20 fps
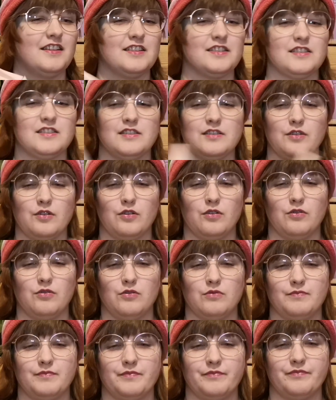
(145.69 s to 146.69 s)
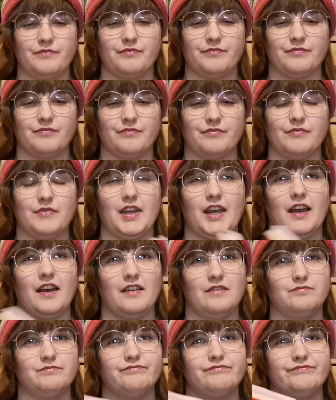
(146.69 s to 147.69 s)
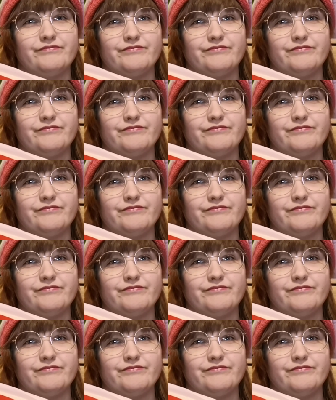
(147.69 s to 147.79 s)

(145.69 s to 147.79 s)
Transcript: So, yeah.